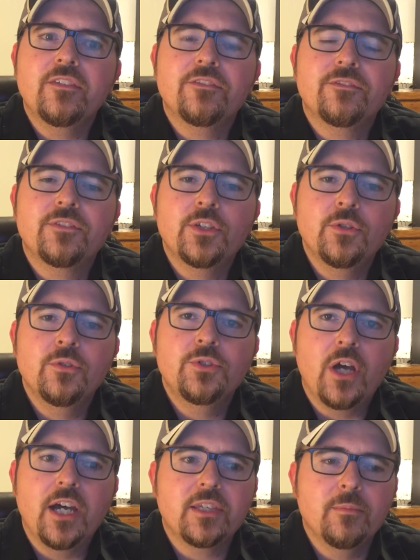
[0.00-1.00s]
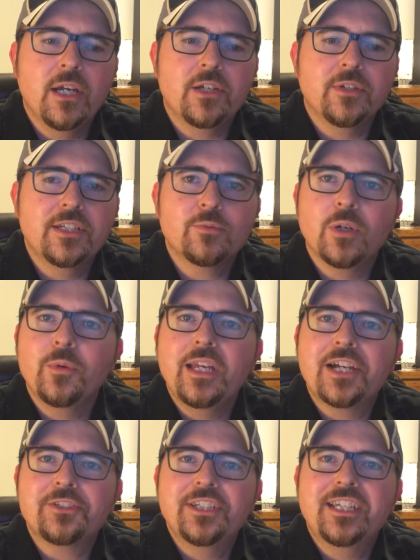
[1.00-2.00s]
few documentaries where we
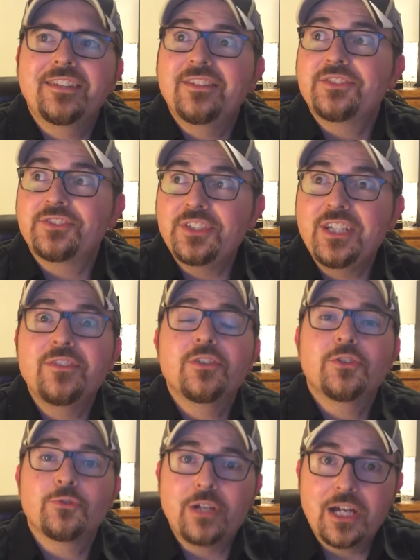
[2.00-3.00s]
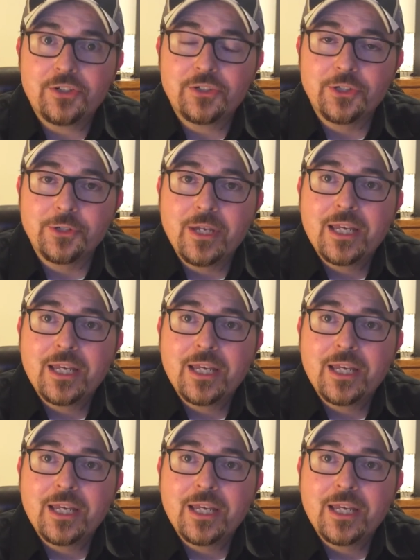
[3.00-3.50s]
actually get to see the director